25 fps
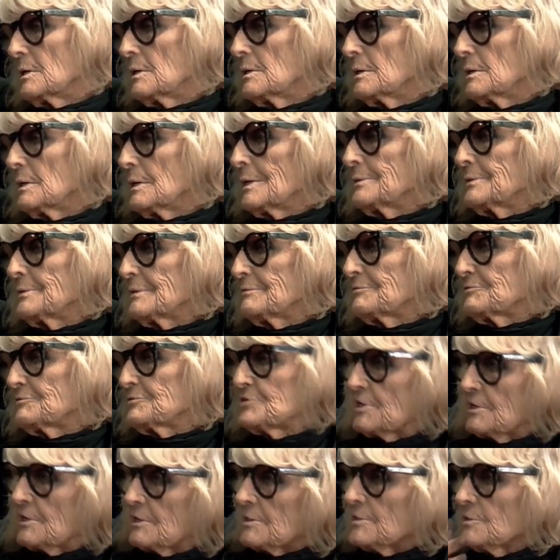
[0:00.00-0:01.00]
and they've
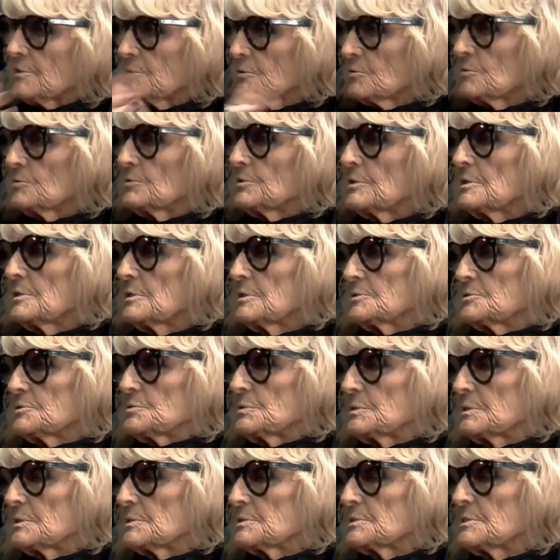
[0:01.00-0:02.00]
taken all the
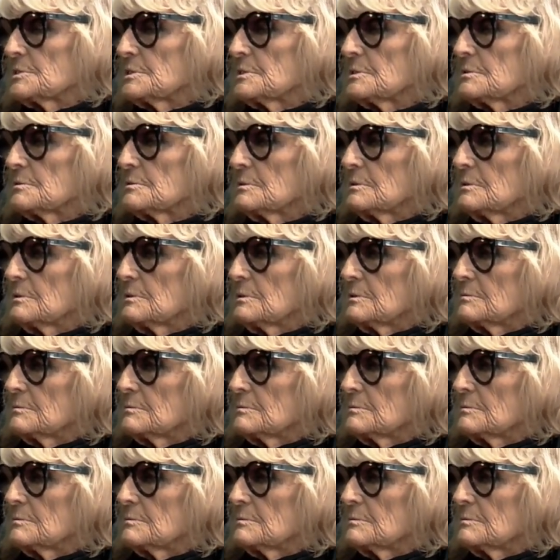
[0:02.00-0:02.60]
artwork down,